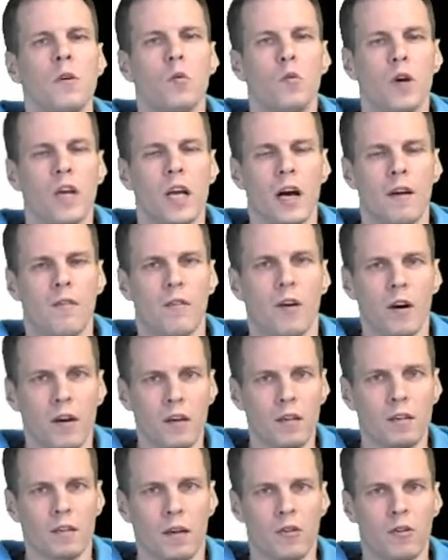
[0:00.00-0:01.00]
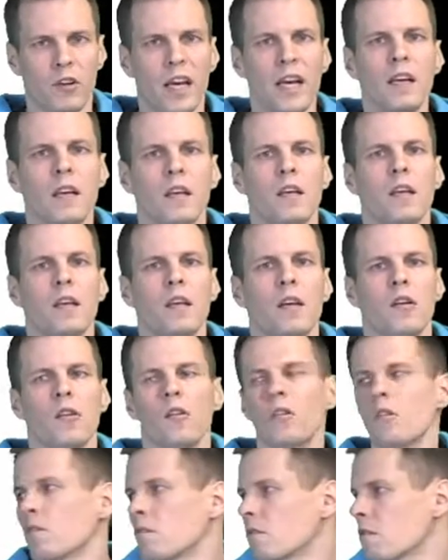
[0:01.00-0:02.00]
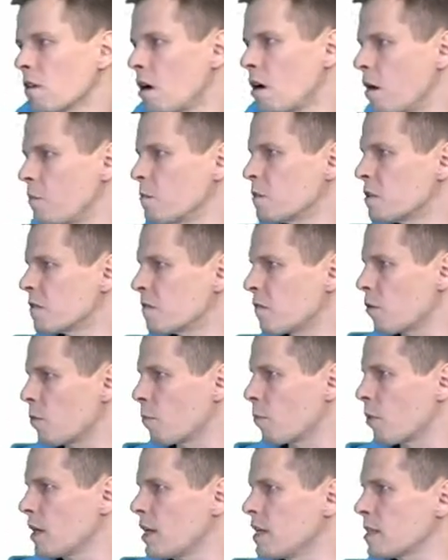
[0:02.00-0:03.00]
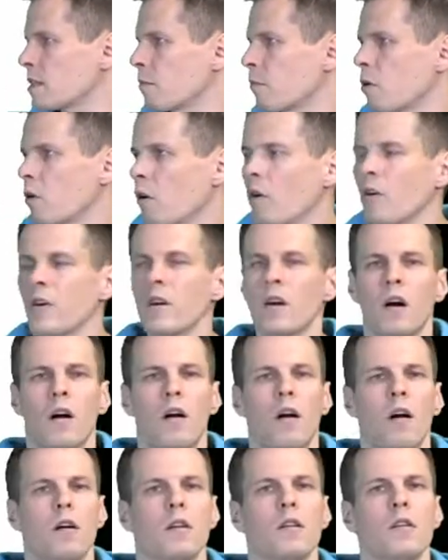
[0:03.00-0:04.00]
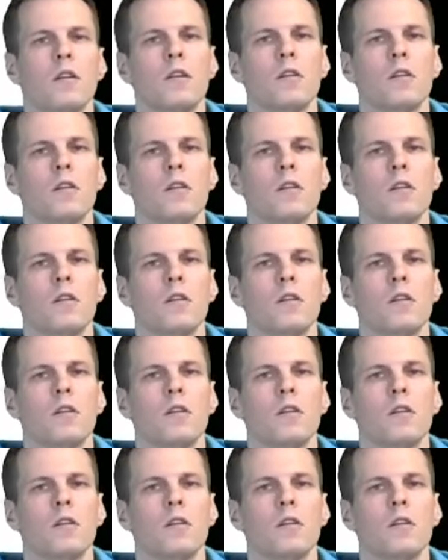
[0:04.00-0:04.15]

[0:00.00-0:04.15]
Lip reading: We have our data here comes from Bliss and Ployhard,